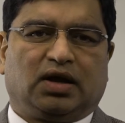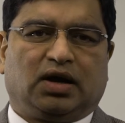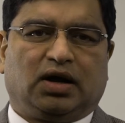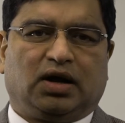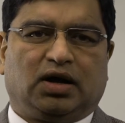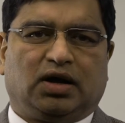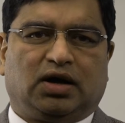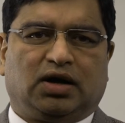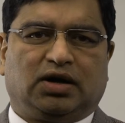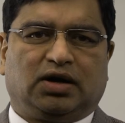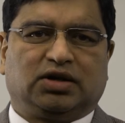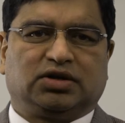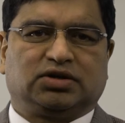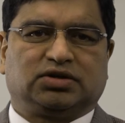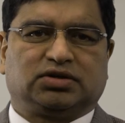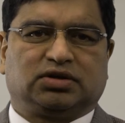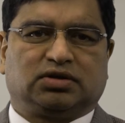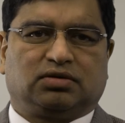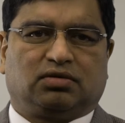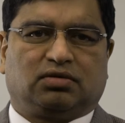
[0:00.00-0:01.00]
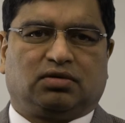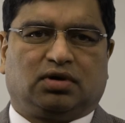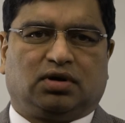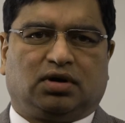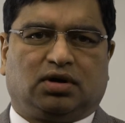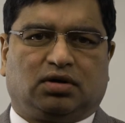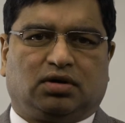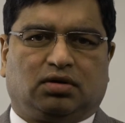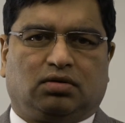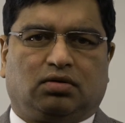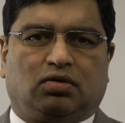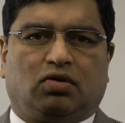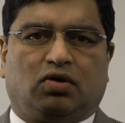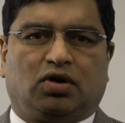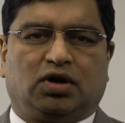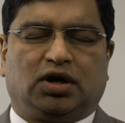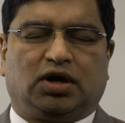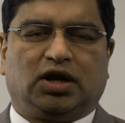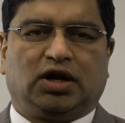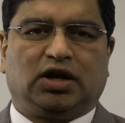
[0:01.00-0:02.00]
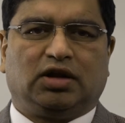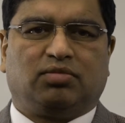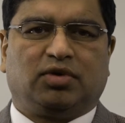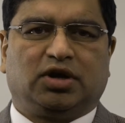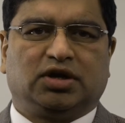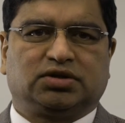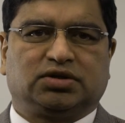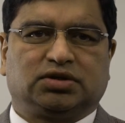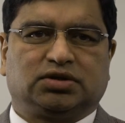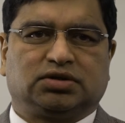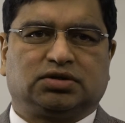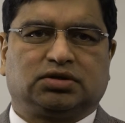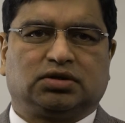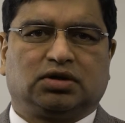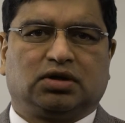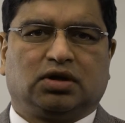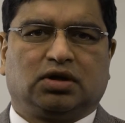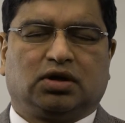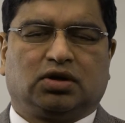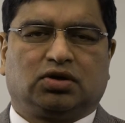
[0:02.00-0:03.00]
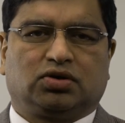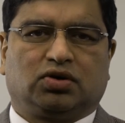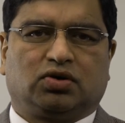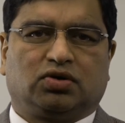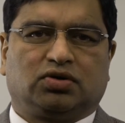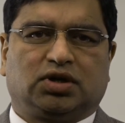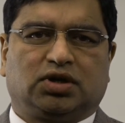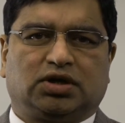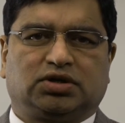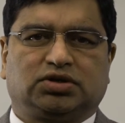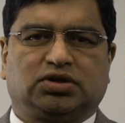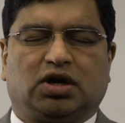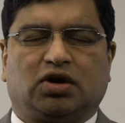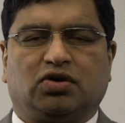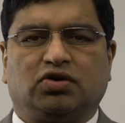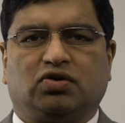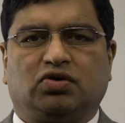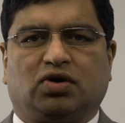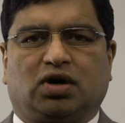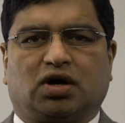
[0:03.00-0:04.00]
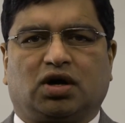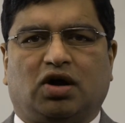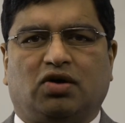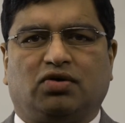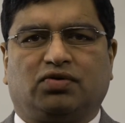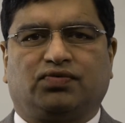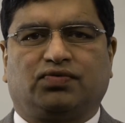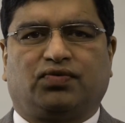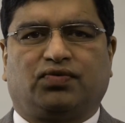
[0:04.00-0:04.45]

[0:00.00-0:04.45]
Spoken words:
it is on a daily basis. So that's how you account